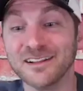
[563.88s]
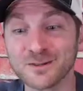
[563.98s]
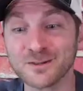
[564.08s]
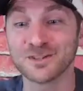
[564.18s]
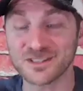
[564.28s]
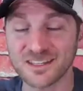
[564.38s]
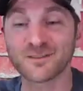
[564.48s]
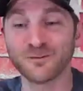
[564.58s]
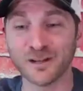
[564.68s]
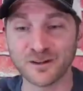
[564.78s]
So just
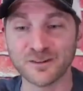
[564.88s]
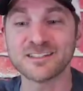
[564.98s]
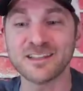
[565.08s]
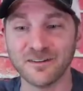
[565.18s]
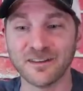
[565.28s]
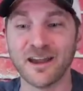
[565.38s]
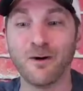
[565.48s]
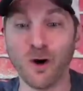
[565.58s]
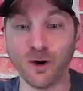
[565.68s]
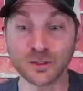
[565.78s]
let's figure this out now
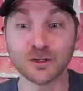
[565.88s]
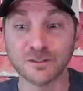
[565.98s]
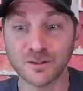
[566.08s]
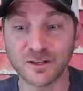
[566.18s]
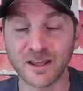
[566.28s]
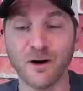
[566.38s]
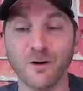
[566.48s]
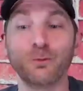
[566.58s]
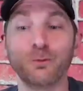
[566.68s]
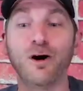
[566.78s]
while you're in good
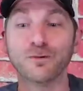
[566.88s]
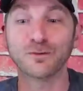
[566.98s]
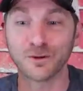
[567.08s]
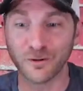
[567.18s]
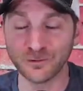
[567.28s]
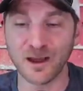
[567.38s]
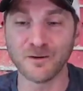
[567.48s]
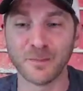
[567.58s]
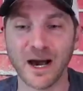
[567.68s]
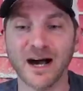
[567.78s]
health, while you're of
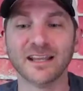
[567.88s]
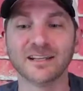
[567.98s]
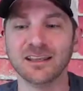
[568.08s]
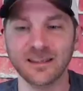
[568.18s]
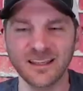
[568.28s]
sound mind.